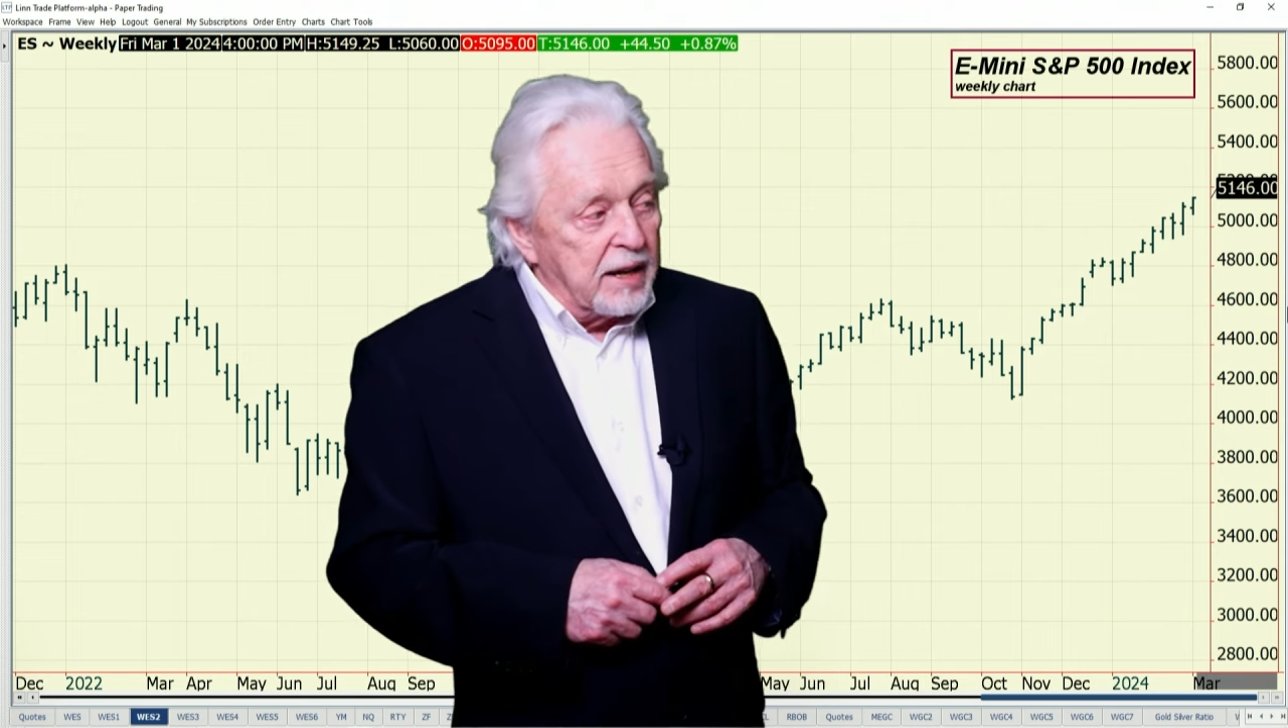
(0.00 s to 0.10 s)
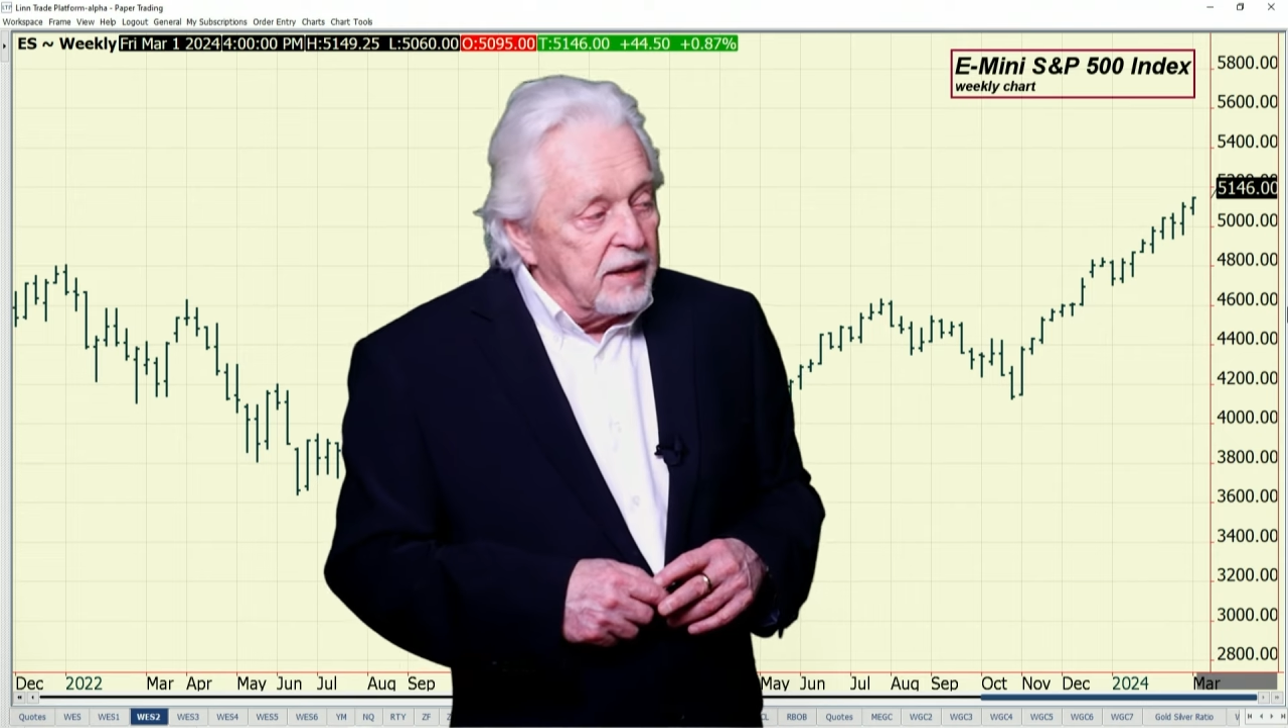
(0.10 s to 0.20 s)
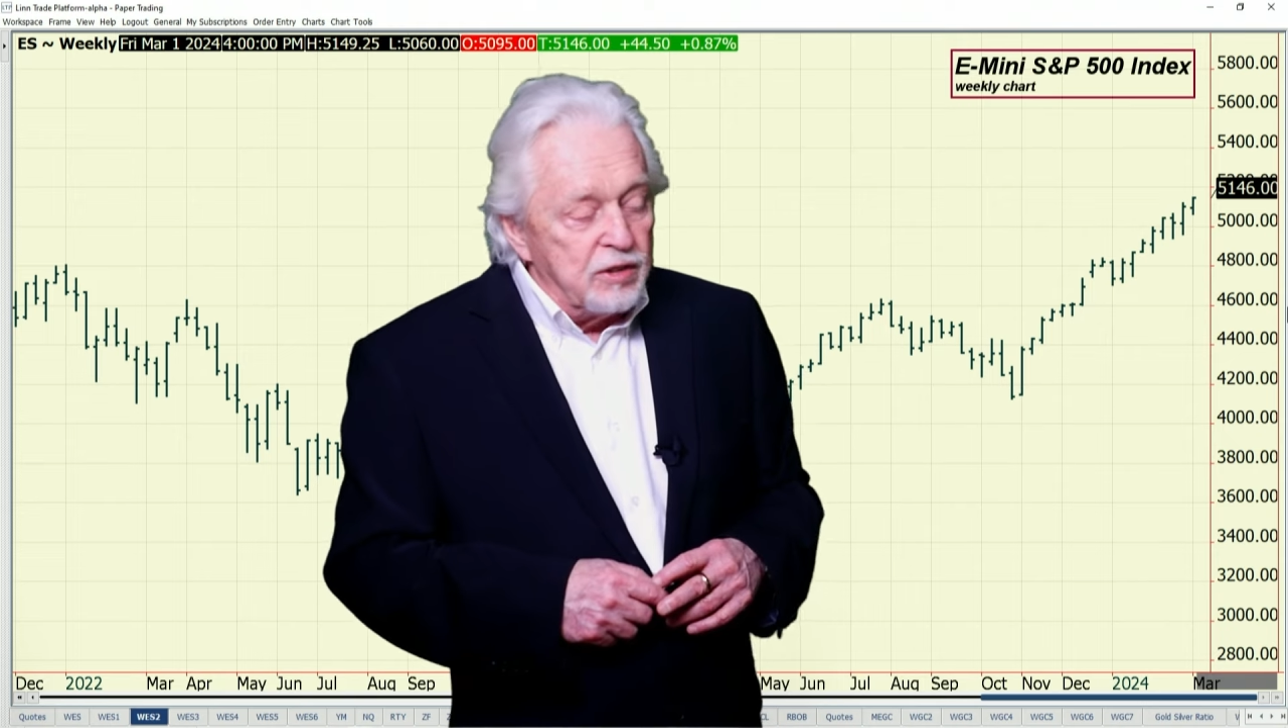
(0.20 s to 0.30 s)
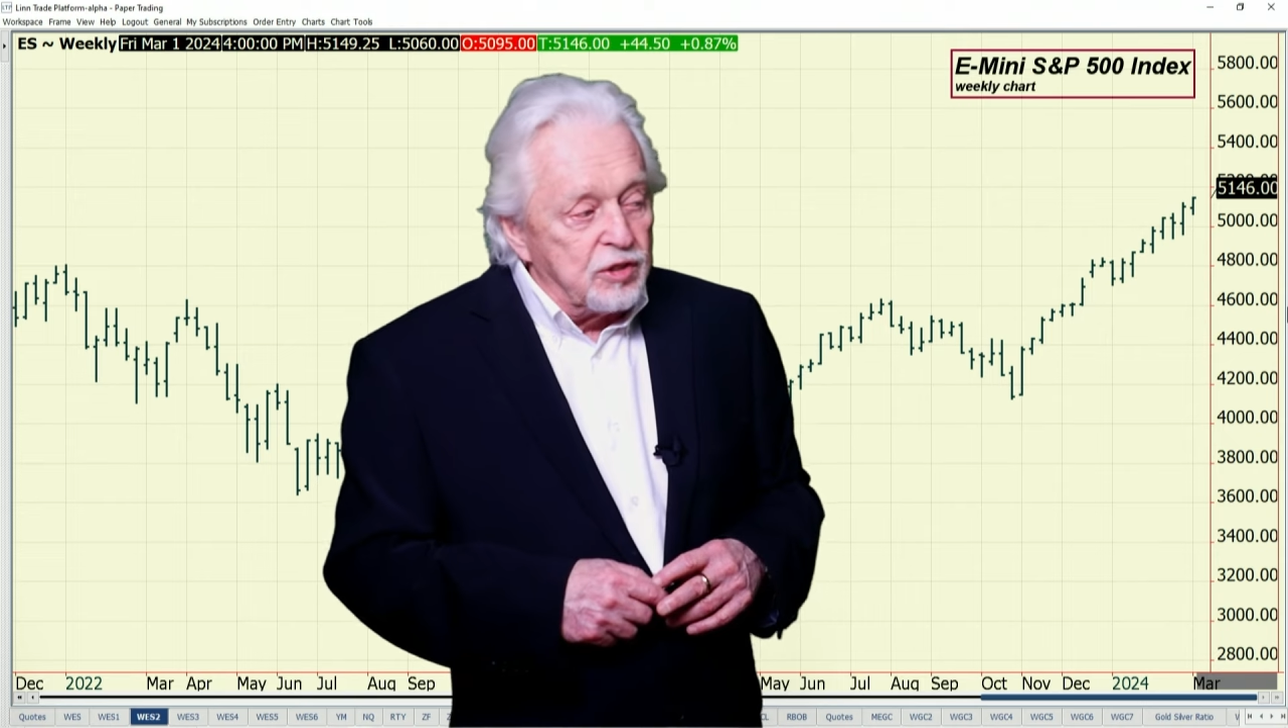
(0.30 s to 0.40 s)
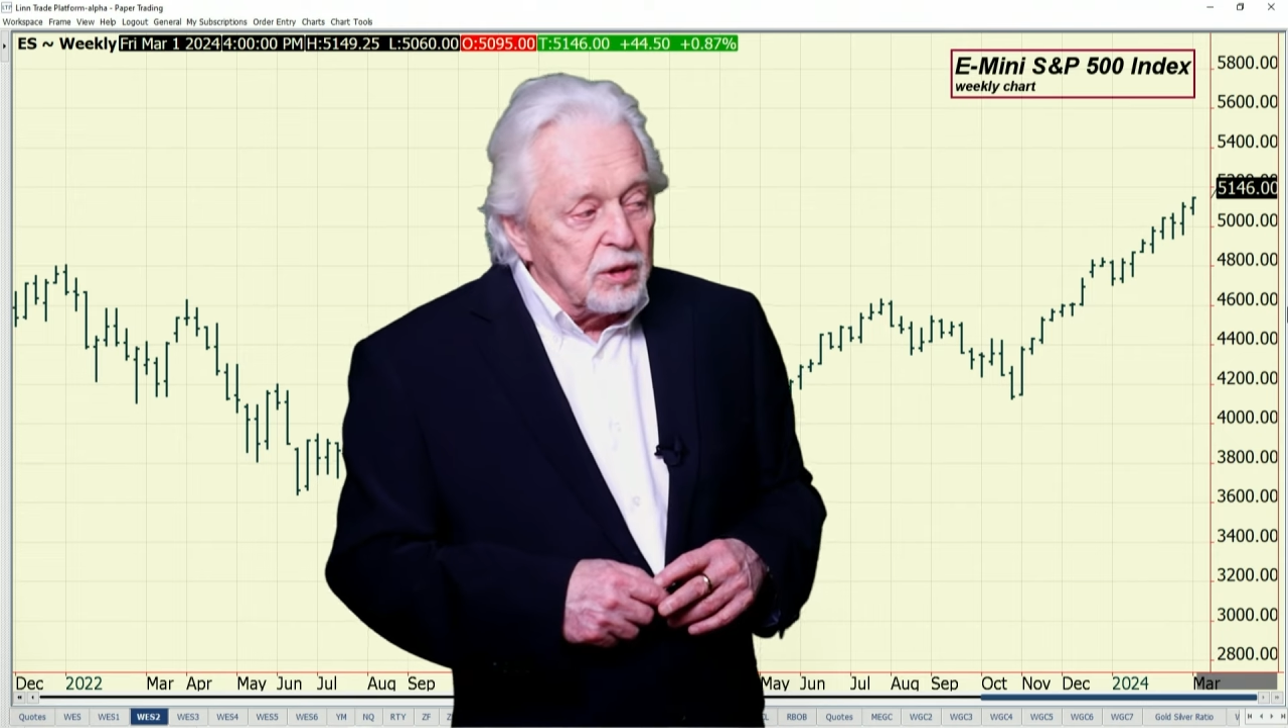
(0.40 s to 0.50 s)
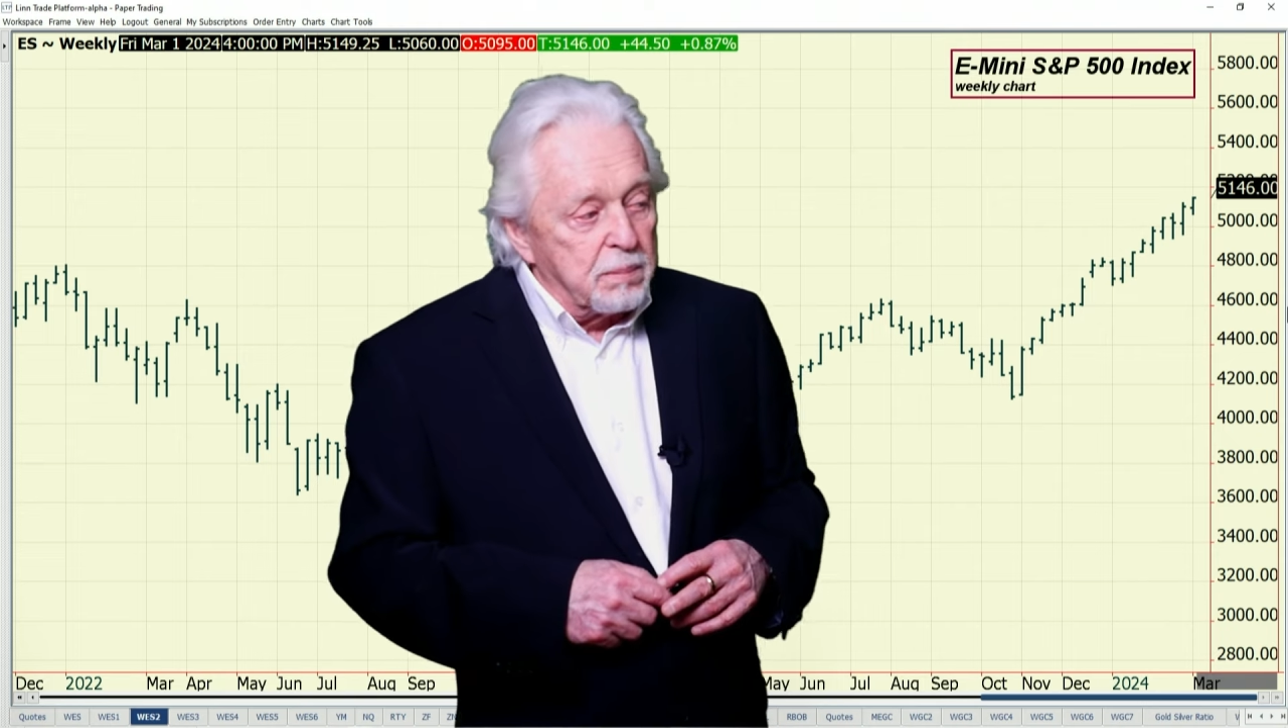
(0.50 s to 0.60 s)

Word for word: easier,